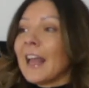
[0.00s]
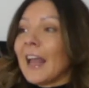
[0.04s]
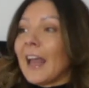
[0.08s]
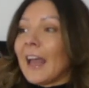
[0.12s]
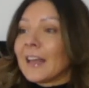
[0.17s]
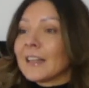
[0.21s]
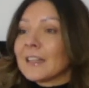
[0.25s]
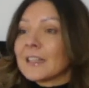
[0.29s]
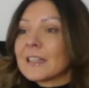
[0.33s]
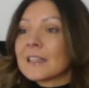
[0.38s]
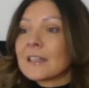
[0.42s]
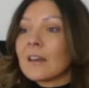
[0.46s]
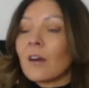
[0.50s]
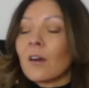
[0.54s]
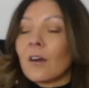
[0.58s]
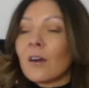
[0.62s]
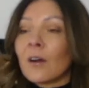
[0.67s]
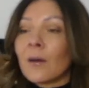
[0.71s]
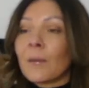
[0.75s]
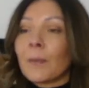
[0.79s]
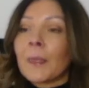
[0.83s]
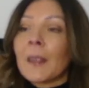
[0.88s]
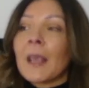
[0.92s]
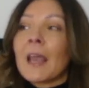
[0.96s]
And
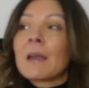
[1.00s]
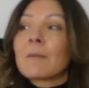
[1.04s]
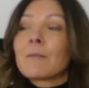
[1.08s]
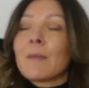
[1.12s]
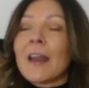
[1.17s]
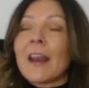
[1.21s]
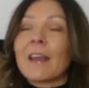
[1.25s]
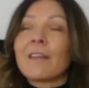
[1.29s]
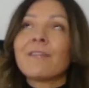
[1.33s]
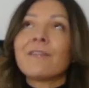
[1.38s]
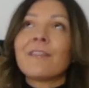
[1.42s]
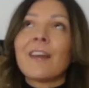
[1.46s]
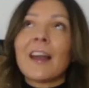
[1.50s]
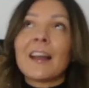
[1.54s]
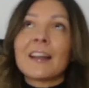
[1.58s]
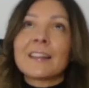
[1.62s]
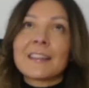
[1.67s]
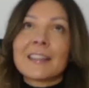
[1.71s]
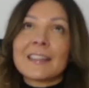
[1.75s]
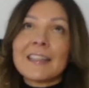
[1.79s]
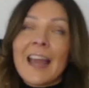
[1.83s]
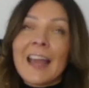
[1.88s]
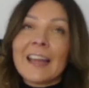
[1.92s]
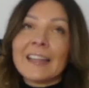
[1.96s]
so, but I
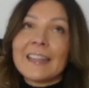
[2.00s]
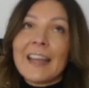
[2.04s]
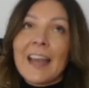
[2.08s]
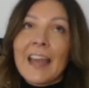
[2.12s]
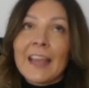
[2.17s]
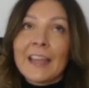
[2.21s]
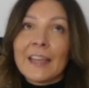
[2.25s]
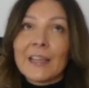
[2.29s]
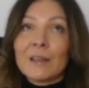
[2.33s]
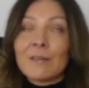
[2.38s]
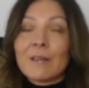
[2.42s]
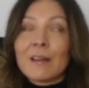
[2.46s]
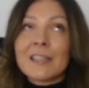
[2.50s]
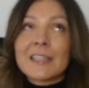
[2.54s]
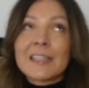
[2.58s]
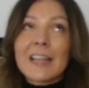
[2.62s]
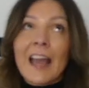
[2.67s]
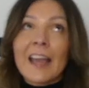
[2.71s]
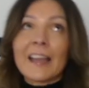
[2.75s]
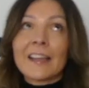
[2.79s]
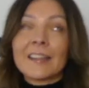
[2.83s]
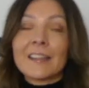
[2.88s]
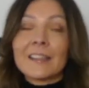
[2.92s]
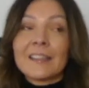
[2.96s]
felt that day it was
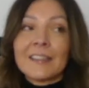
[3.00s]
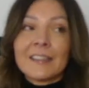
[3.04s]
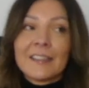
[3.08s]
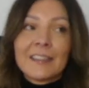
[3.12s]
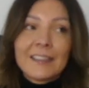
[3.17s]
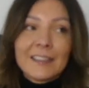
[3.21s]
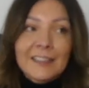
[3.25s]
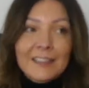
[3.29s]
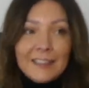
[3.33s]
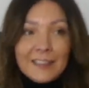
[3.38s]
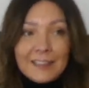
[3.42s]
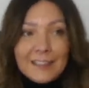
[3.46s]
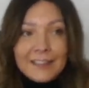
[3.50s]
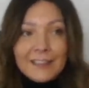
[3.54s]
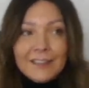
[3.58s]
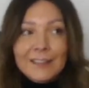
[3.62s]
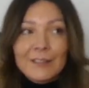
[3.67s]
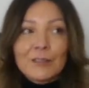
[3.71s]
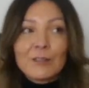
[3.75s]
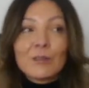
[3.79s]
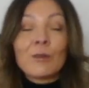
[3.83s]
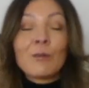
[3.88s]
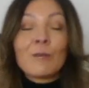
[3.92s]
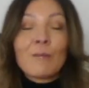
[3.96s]
like
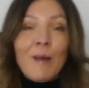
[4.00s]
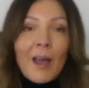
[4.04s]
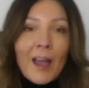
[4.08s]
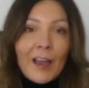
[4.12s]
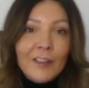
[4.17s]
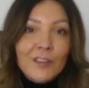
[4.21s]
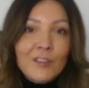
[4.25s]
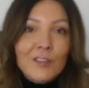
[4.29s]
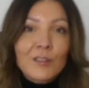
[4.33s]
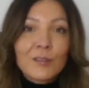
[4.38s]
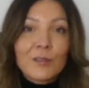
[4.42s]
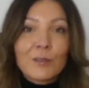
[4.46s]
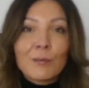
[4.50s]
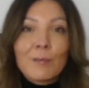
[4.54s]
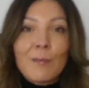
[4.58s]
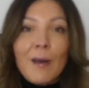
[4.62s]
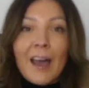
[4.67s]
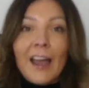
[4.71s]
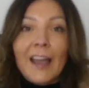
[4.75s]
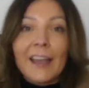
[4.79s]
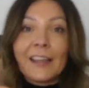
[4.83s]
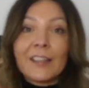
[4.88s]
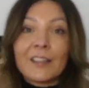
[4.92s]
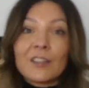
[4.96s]
too much to
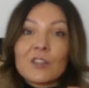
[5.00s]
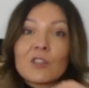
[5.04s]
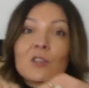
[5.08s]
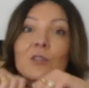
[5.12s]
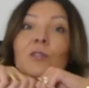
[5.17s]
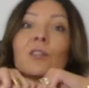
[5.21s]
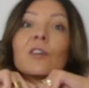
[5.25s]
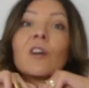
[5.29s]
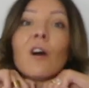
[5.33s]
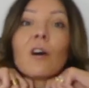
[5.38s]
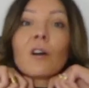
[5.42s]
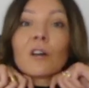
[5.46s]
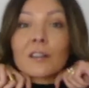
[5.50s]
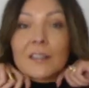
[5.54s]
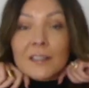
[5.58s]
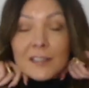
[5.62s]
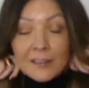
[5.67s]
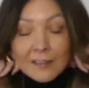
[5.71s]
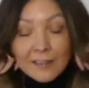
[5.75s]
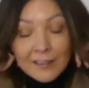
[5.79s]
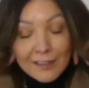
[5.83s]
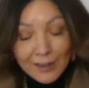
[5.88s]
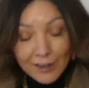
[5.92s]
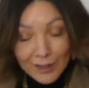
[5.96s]
buy two
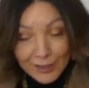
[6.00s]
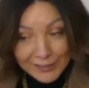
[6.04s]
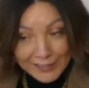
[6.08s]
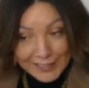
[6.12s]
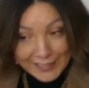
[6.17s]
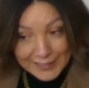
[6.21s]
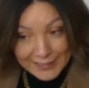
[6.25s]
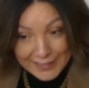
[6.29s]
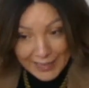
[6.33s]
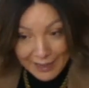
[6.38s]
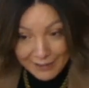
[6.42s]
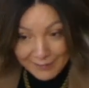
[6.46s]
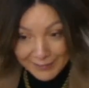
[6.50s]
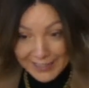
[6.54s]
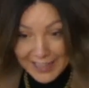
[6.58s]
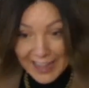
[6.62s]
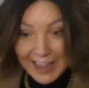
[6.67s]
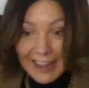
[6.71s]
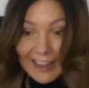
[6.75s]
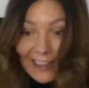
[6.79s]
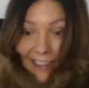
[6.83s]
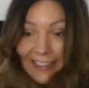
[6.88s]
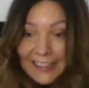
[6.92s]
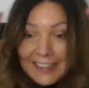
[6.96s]
coats on the same
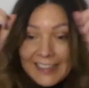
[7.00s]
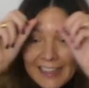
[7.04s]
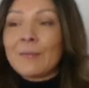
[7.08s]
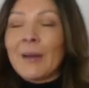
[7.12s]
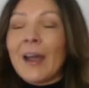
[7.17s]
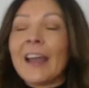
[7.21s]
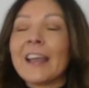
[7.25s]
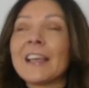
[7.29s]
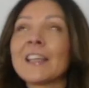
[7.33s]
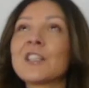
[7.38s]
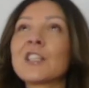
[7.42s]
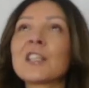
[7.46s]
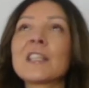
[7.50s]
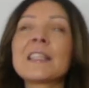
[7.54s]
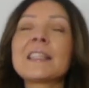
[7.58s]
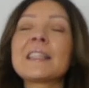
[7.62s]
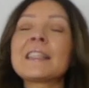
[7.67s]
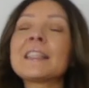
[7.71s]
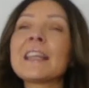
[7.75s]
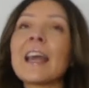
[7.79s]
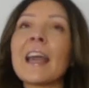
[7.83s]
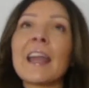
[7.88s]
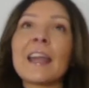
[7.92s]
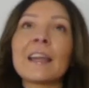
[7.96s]
day. But it just
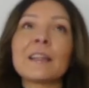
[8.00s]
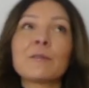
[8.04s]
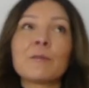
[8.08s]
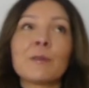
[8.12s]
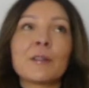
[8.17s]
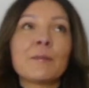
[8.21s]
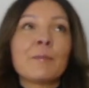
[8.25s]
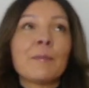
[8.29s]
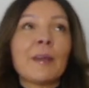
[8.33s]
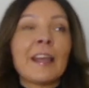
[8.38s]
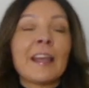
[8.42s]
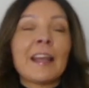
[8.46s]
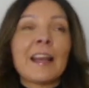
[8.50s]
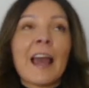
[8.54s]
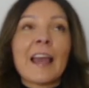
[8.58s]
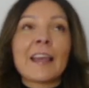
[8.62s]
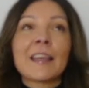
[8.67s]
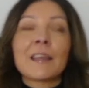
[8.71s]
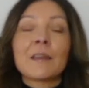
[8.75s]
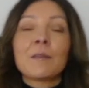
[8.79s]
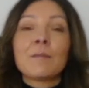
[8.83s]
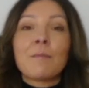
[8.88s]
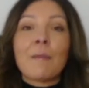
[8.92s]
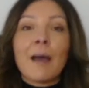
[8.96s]
stayed with me
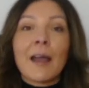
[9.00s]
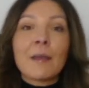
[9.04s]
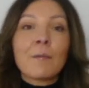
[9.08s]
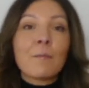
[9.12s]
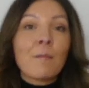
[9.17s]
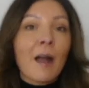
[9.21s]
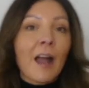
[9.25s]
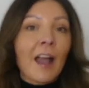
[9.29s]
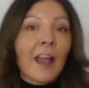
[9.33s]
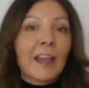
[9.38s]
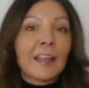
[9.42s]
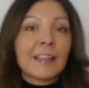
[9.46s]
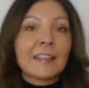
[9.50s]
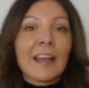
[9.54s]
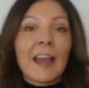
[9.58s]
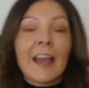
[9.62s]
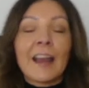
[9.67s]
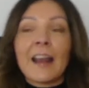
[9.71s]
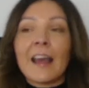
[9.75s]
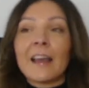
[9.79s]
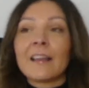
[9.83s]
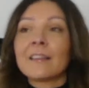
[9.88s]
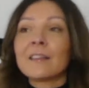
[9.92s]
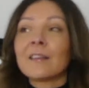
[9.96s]
like in my mind
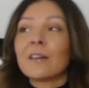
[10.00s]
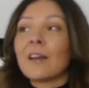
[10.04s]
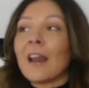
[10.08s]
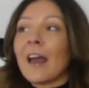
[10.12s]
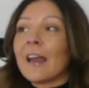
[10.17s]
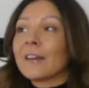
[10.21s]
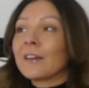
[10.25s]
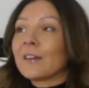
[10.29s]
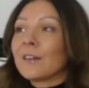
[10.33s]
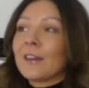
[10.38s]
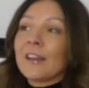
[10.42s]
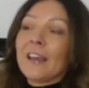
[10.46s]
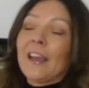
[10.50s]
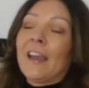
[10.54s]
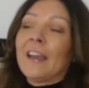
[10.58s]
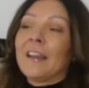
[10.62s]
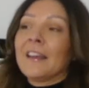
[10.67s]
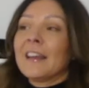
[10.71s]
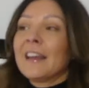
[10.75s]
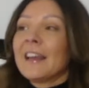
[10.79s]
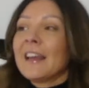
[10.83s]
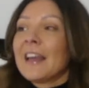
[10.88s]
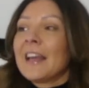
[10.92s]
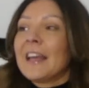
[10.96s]
and I thought like,
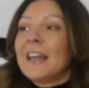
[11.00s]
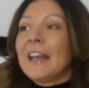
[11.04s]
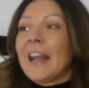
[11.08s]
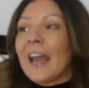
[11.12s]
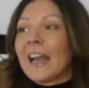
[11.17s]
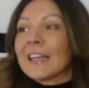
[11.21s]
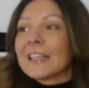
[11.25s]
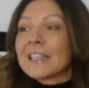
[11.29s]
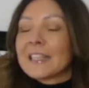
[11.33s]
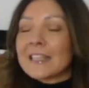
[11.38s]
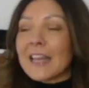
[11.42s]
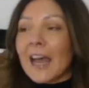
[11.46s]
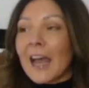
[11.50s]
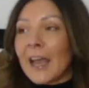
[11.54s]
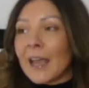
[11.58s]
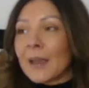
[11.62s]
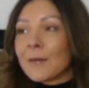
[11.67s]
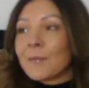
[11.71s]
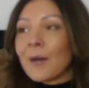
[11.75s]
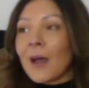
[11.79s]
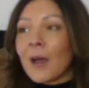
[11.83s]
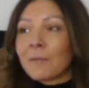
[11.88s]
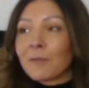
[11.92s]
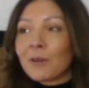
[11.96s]
okay, next
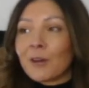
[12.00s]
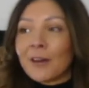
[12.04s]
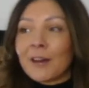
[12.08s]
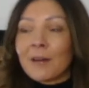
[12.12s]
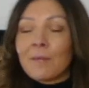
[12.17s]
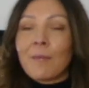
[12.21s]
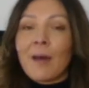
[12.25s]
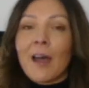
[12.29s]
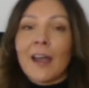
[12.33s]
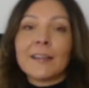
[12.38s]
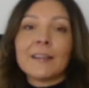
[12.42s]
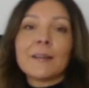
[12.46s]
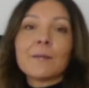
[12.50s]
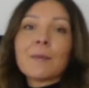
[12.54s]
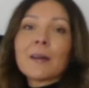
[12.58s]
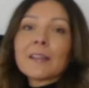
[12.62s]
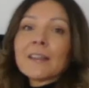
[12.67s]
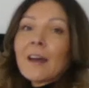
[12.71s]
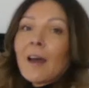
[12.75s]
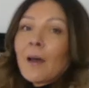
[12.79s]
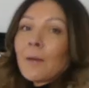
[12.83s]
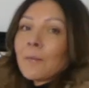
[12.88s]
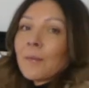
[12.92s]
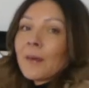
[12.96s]
time I'm gonna buy the
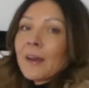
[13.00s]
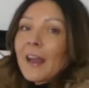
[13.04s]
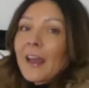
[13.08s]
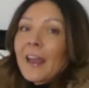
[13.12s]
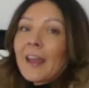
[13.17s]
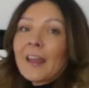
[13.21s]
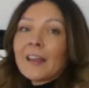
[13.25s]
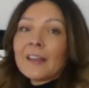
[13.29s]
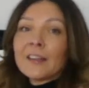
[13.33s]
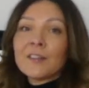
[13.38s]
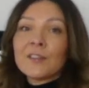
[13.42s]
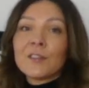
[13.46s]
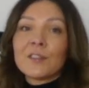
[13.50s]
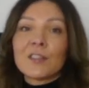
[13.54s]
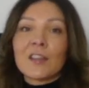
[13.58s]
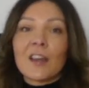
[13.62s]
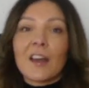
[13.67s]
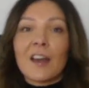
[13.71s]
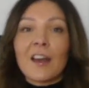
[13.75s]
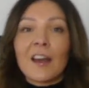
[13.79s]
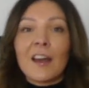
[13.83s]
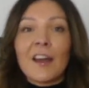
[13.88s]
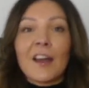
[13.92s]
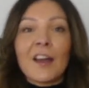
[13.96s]
Madame. And
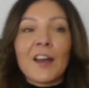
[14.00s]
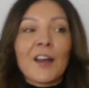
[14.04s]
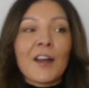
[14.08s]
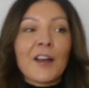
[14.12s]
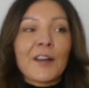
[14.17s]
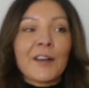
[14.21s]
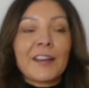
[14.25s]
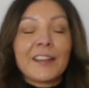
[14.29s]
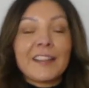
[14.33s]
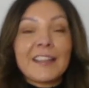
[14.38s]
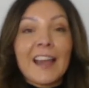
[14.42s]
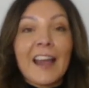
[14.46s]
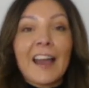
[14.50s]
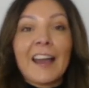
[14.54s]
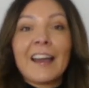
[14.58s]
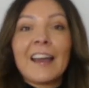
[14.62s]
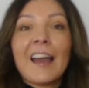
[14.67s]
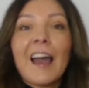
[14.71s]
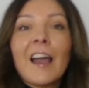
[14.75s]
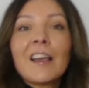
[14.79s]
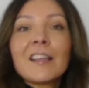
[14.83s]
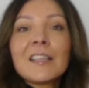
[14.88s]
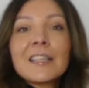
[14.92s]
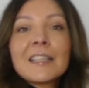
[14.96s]
uh, yeah,
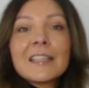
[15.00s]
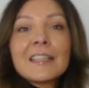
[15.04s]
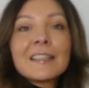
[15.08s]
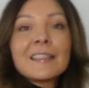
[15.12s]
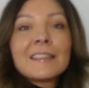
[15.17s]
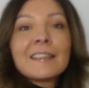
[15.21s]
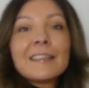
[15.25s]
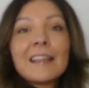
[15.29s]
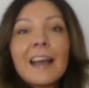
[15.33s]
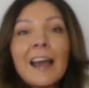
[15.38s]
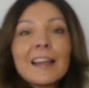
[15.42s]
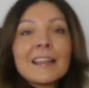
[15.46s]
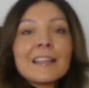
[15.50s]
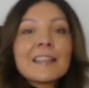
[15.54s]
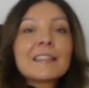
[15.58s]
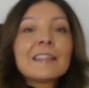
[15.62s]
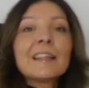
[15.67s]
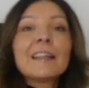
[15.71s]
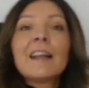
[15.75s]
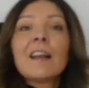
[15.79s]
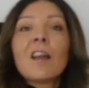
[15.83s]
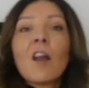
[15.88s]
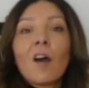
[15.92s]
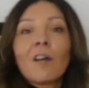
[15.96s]
I, I
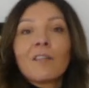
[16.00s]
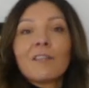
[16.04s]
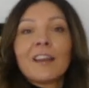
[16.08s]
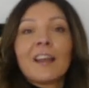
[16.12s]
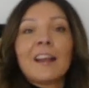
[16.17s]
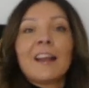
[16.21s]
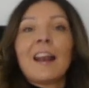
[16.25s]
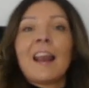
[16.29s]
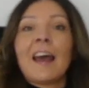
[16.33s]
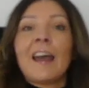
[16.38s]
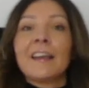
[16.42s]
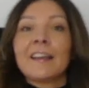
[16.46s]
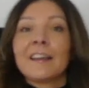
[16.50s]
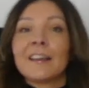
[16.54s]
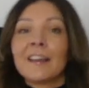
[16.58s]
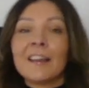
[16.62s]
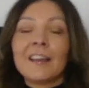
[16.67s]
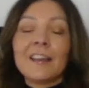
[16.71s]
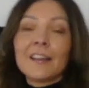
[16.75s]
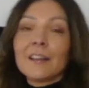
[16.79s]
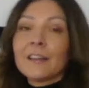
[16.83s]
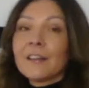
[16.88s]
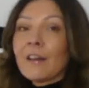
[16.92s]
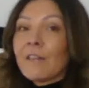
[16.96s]
still love it like
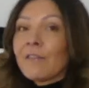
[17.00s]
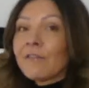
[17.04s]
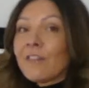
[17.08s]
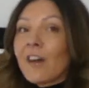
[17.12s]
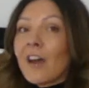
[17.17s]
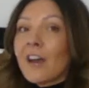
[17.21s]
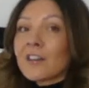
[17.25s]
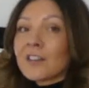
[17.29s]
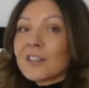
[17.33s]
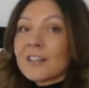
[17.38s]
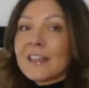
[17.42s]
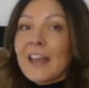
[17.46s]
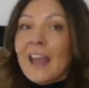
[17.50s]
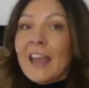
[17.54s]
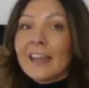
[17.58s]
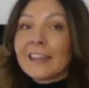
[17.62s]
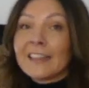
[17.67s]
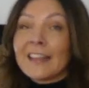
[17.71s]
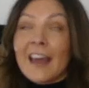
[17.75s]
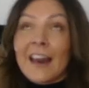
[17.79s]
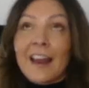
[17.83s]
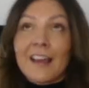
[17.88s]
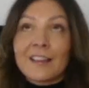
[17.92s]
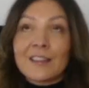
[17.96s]
the first day
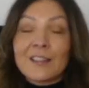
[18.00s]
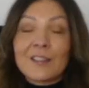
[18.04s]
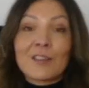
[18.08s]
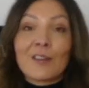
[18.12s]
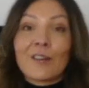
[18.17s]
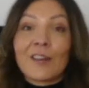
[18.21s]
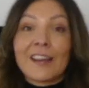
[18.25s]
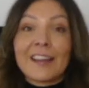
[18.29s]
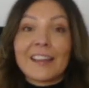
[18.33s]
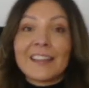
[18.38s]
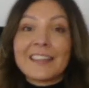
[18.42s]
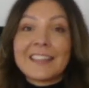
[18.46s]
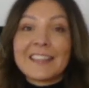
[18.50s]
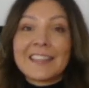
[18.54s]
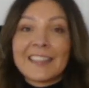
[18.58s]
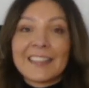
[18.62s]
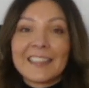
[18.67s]
that I saw it.